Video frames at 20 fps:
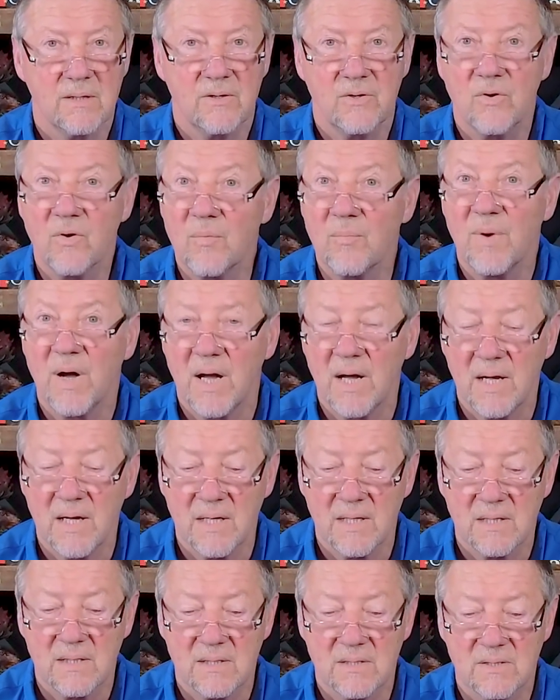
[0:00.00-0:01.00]
your
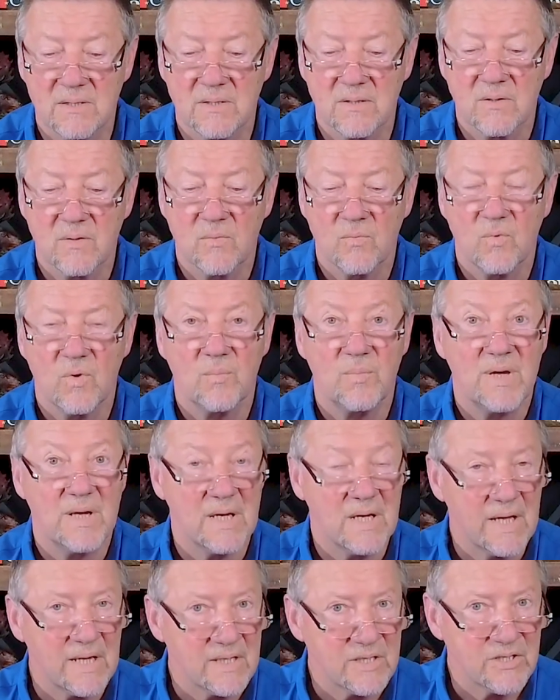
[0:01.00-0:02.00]
minds will be
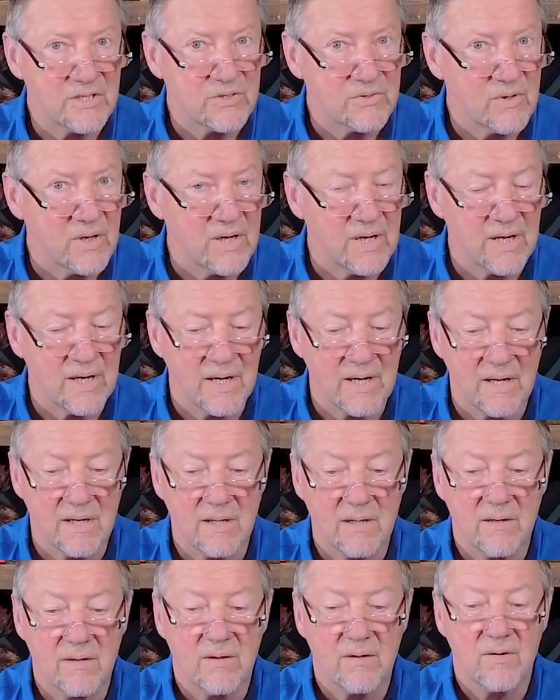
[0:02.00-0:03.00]
led astray
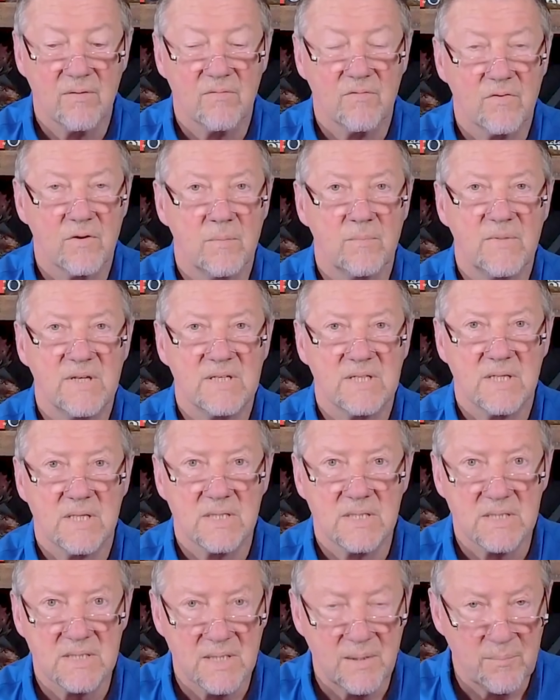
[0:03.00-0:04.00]
from the
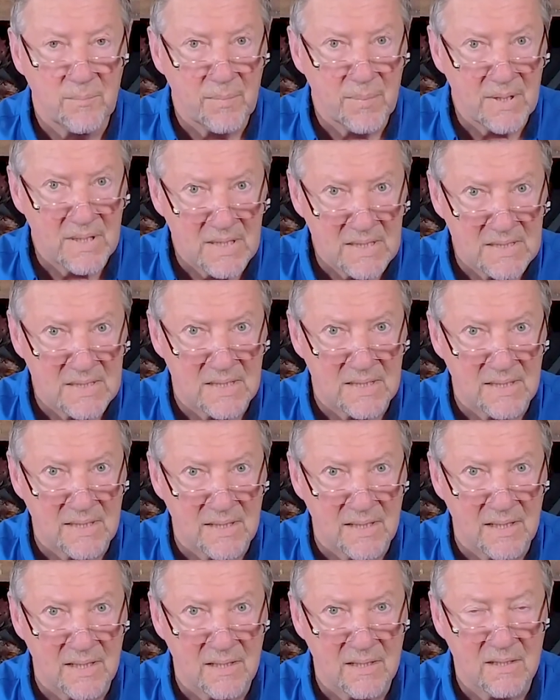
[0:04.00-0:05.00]

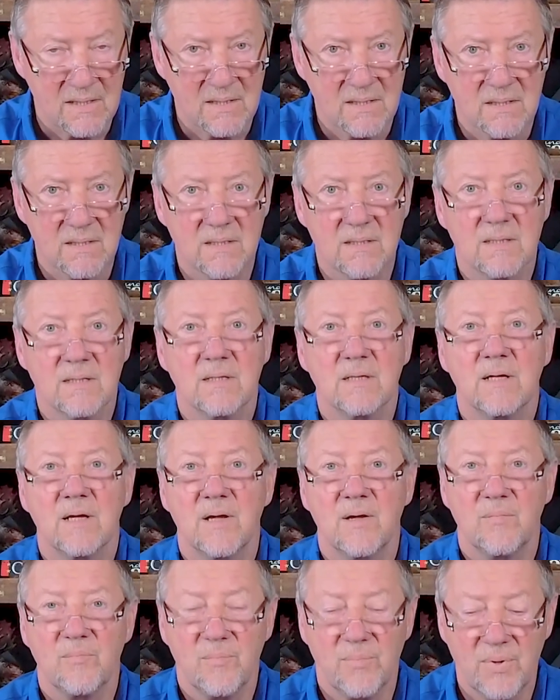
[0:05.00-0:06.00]
simplicity
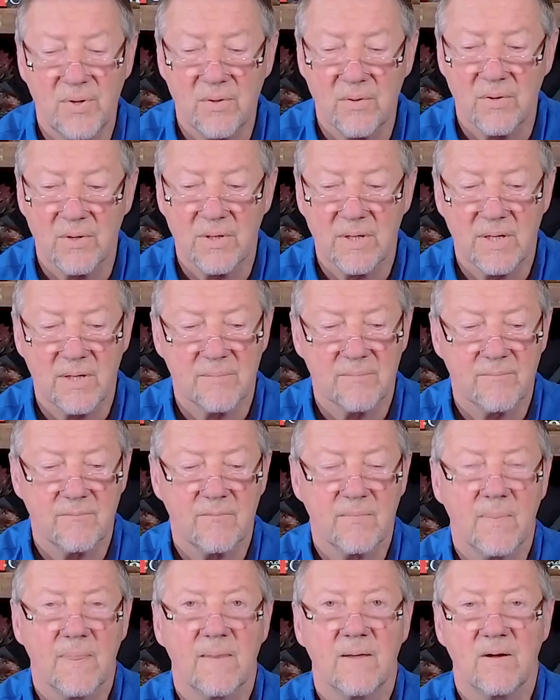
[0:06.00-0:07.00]
and purity
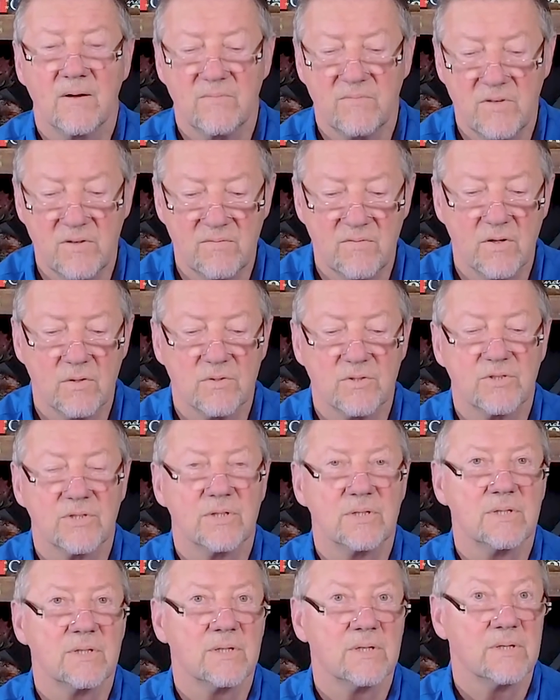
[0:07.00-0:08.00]
of
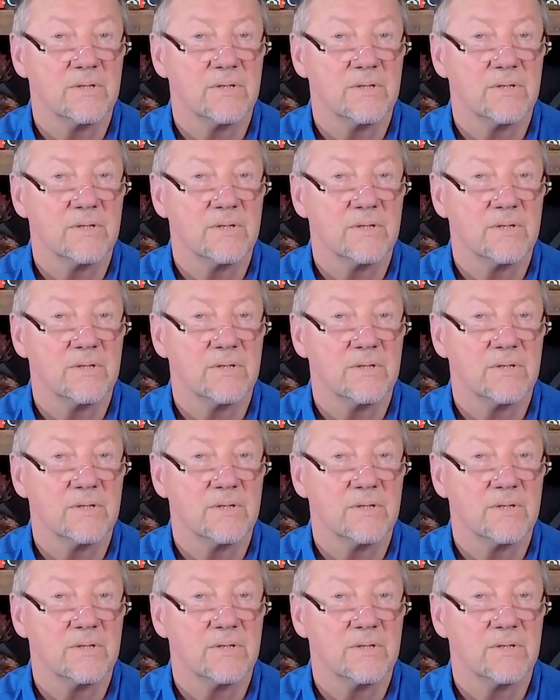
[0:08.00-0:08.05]
devotion